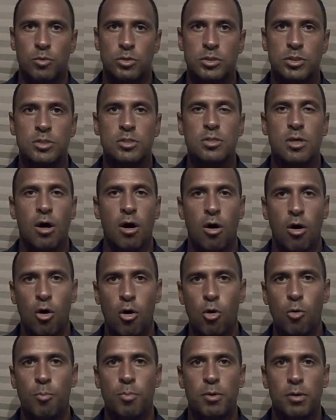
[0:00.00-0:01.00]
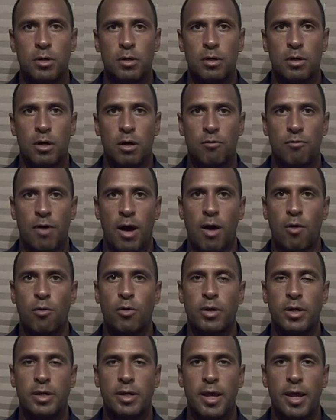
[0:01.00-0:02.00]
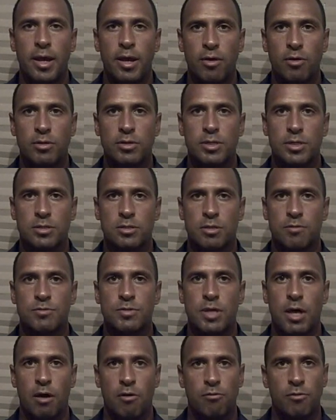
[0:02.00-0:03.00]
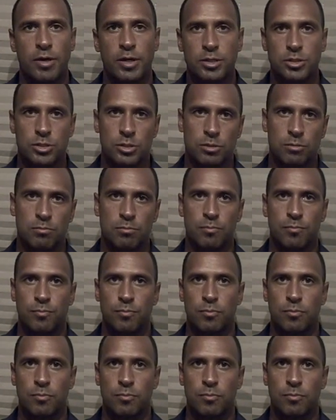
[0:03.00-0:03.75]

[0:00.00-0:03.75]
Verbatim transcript: which is the hope of our inheritance of salvation.